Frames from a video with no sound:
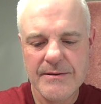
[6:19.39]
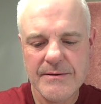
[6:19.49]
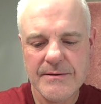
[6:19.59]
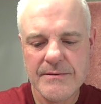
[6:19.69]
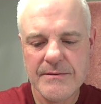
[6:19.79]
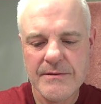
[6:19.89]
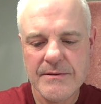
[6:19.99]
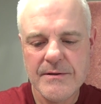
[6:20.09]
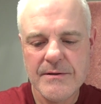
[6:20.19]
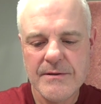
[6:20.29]
of...
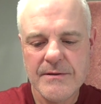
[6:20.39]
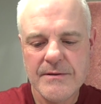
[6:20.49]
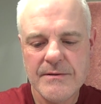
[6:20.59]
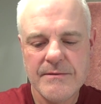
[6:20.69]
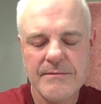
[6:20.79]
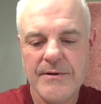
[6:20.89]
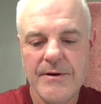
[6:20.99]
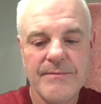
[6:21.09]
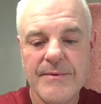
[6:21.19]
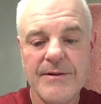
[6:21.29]
No,
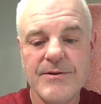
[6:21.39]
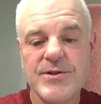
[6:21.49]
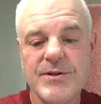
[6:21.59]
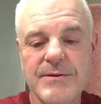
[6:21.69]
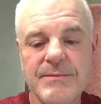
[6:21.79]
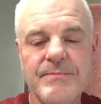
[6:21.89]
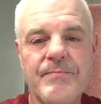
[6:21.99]
that looks good.